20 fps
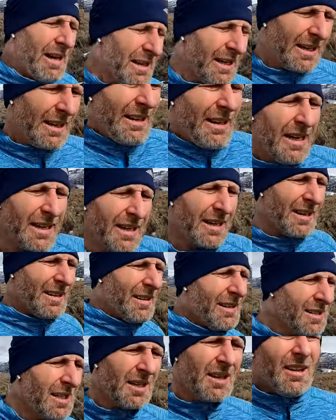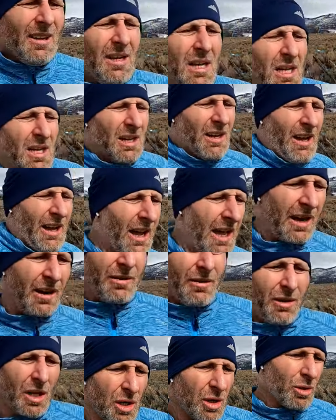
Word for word: at I don't